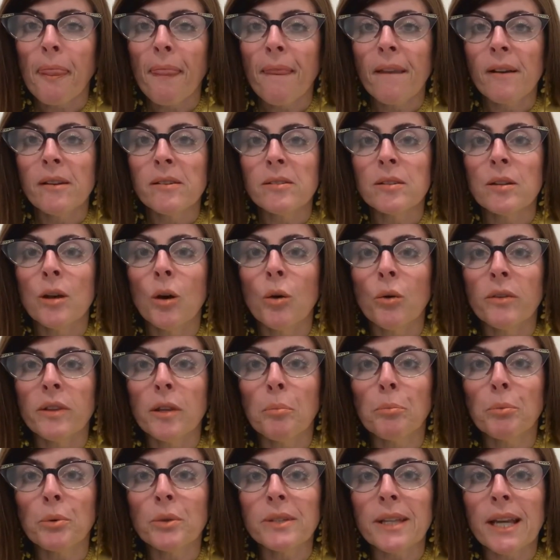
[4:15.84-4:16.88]
So the
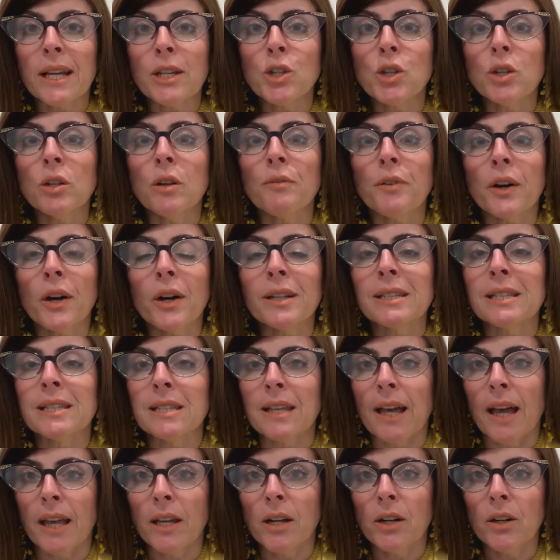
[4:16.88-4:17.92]
protection of our
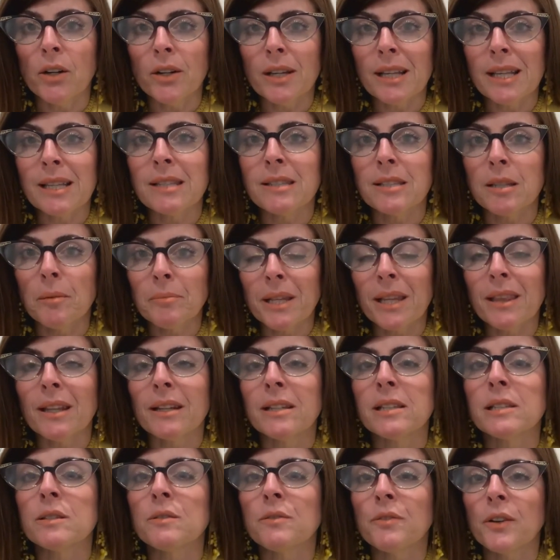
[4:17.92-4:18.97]
desire is something that
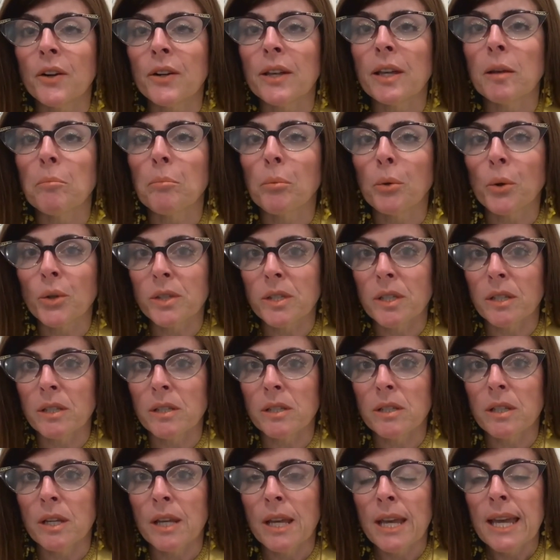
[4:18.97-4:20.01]
is very
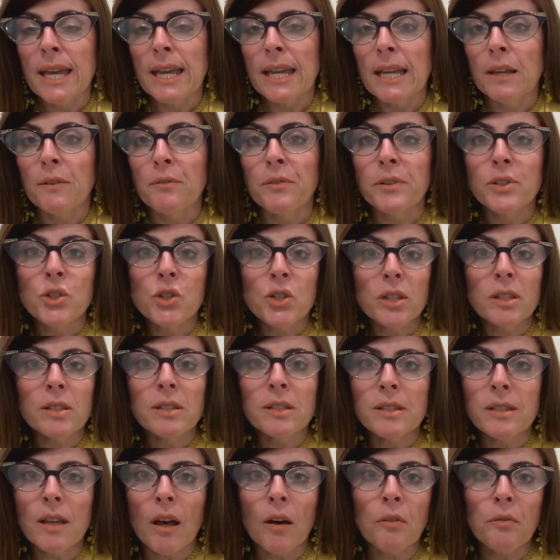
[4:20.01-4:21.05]
important. If it's
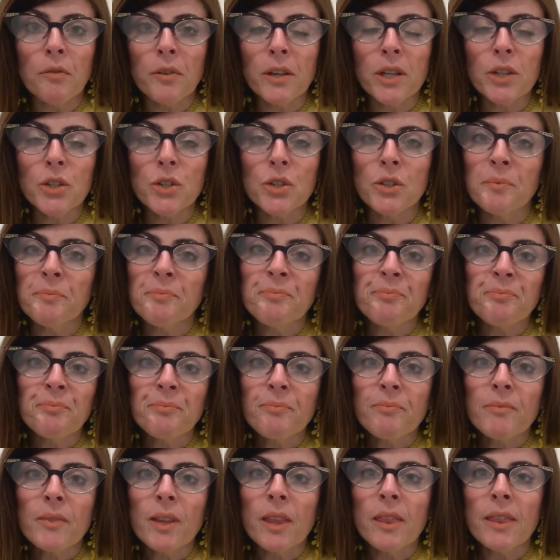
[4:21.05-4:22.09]
just selfish,
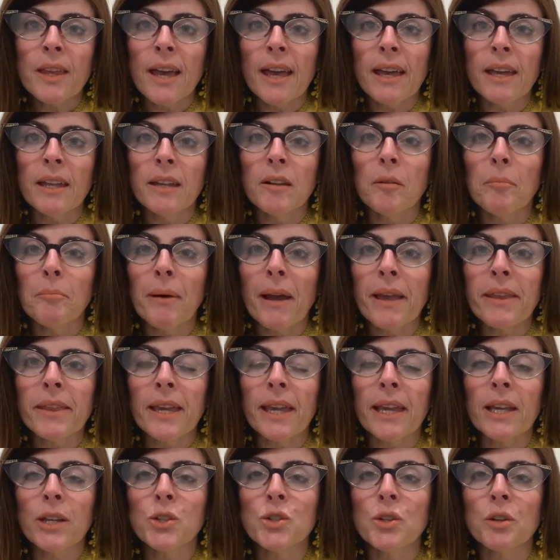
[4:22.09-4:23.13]
then by
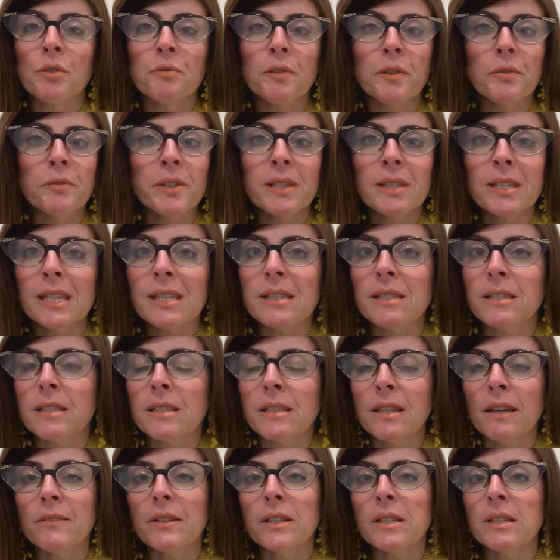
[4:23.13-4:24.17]
the age of 50, 60,
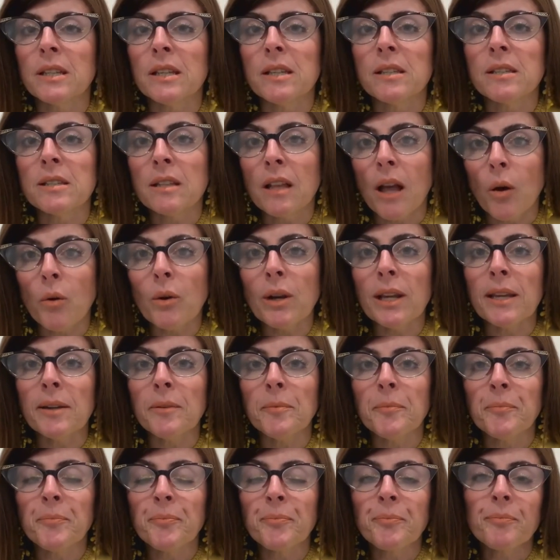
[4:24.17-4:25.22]
70, slowly
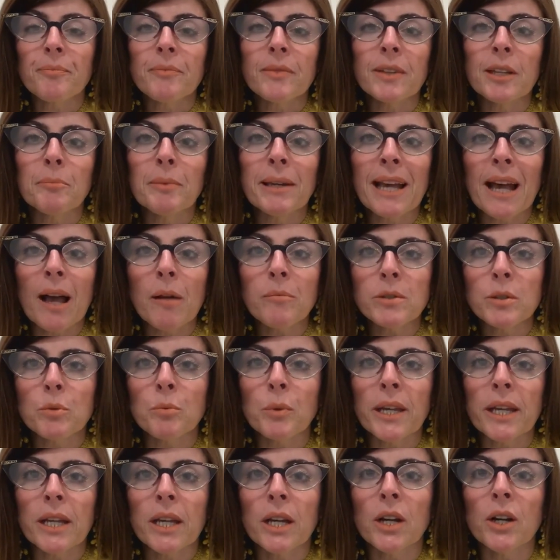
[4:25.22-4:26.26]
it becomes
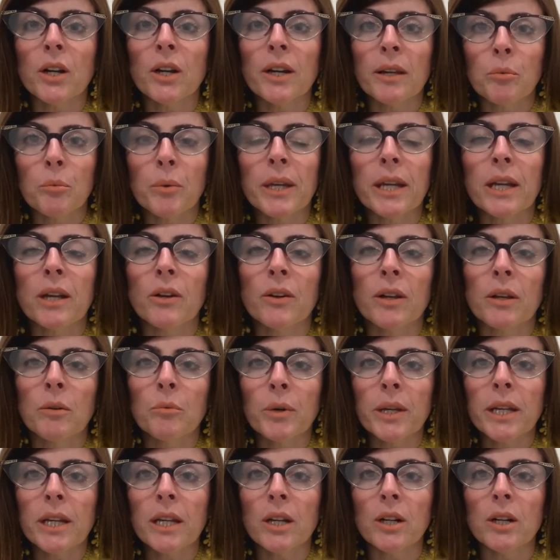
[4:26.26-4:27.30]
weaker and weaker and
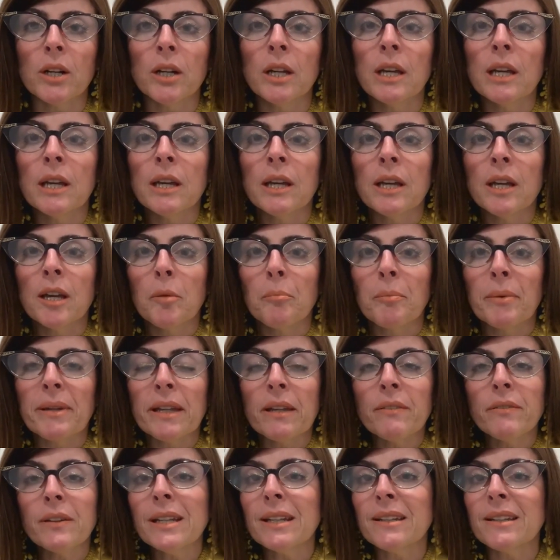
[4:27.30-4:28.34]
weaker. But
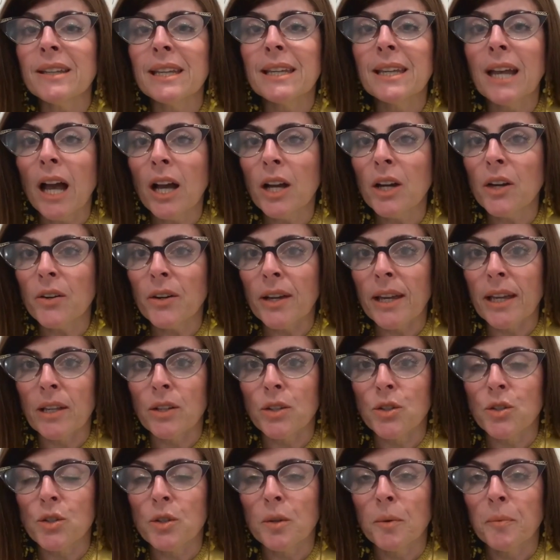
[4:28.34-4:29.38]
even at a younger
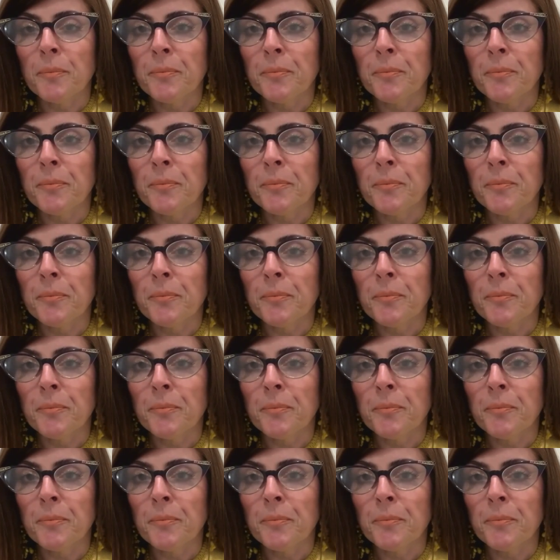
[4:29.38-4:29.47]
age,